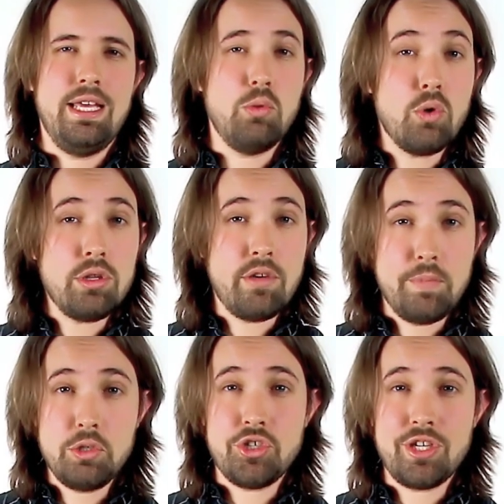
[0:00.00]
In the world of
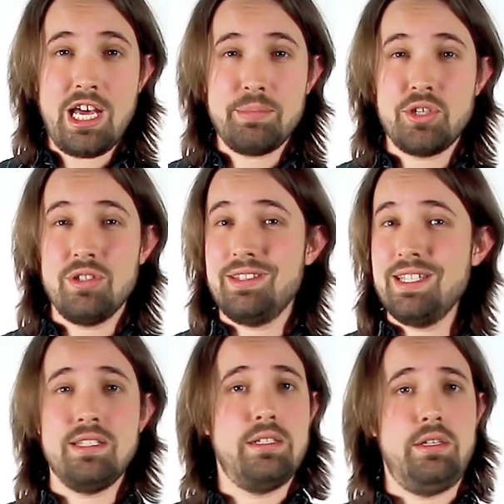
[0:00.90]
motion capture,
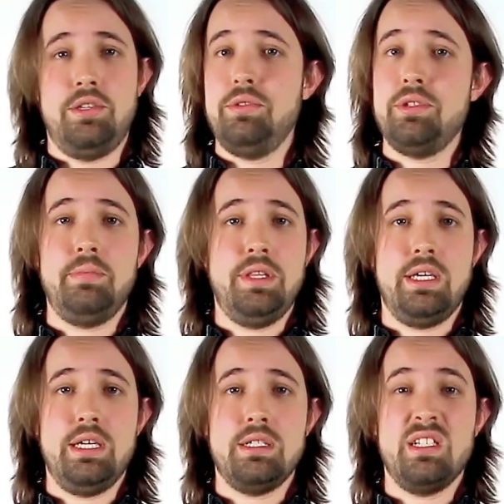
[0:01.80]
this didn't used to be the
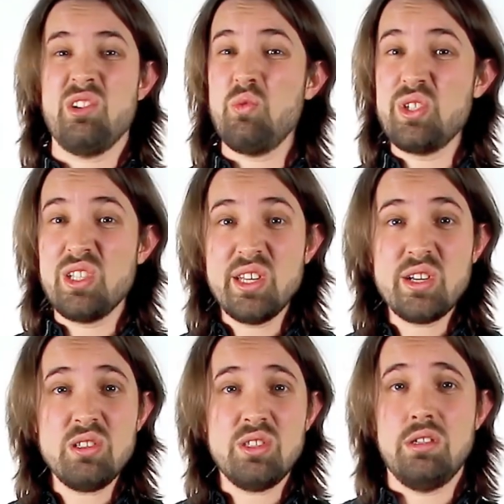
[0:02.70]
case, as there was
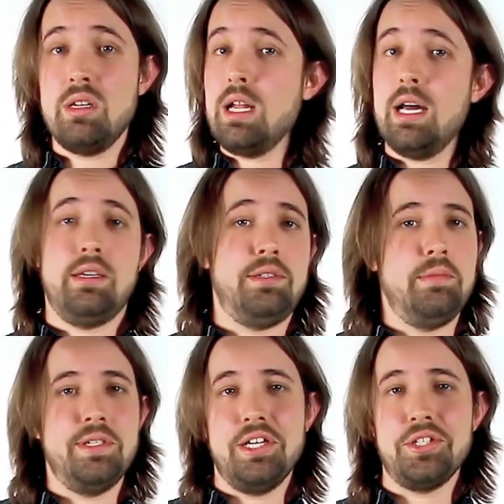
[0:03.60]
little to none
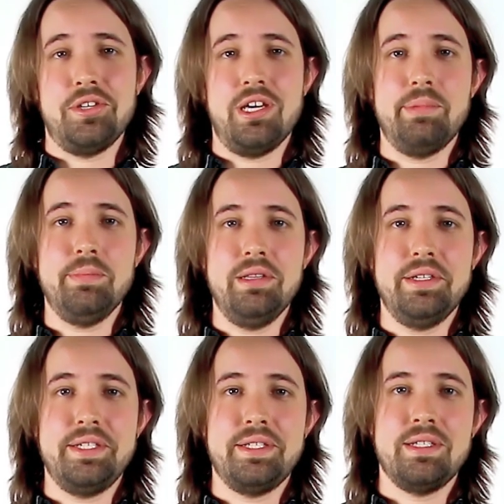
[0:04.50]
customization
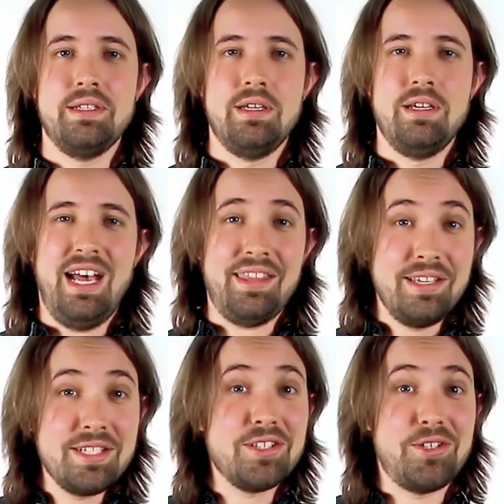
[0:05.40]
capabilities, at
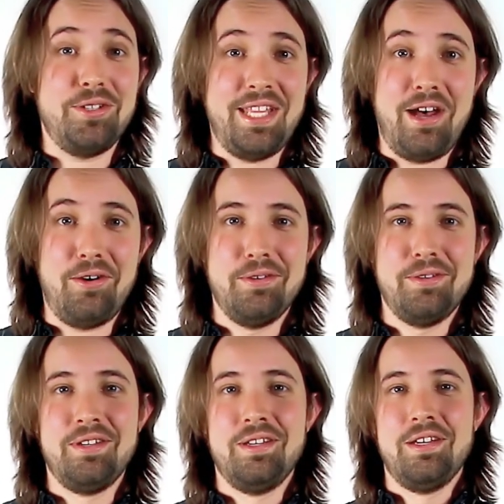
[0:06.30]
least until now.
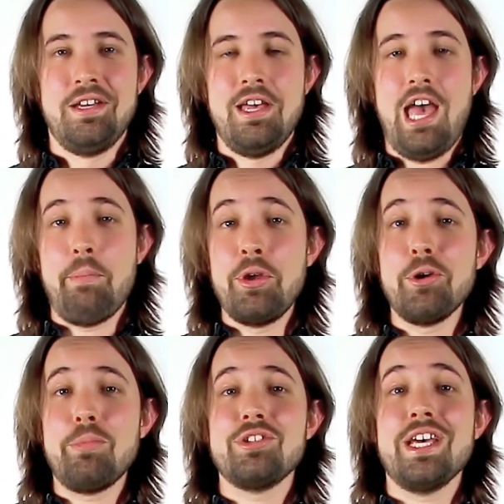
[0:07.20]
I'm
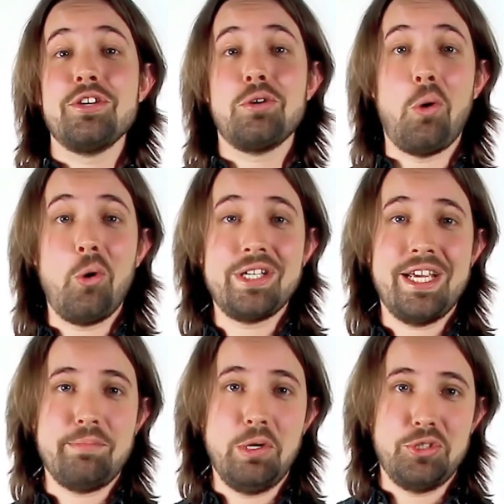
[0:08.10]
here to present you
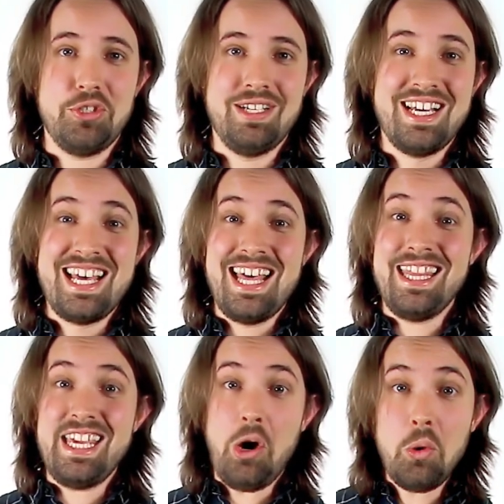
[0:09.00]
Chordata Motion,
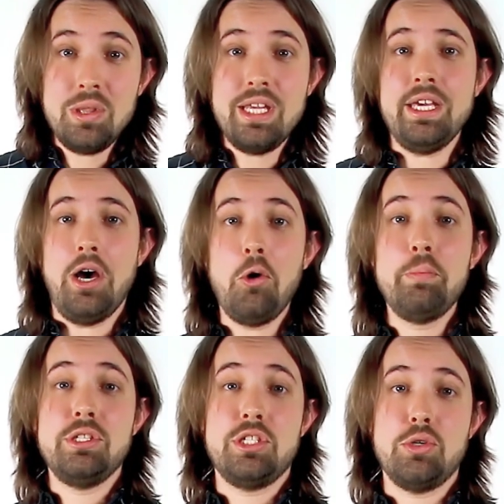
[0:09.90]
the only
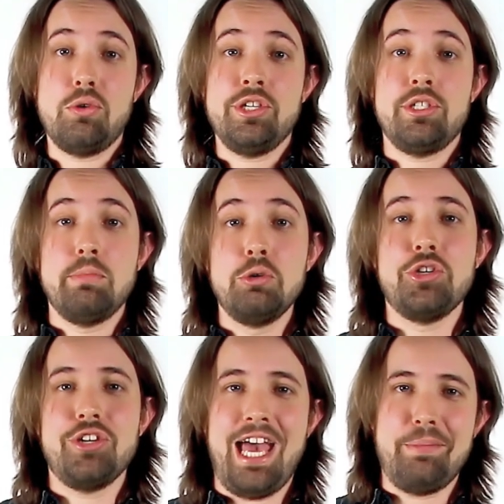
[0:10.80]
open source
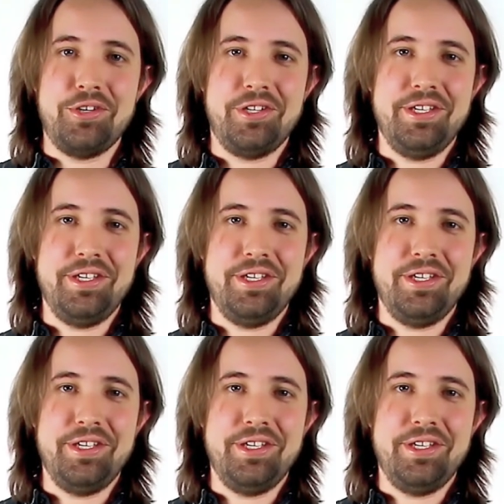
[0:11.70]
motion capture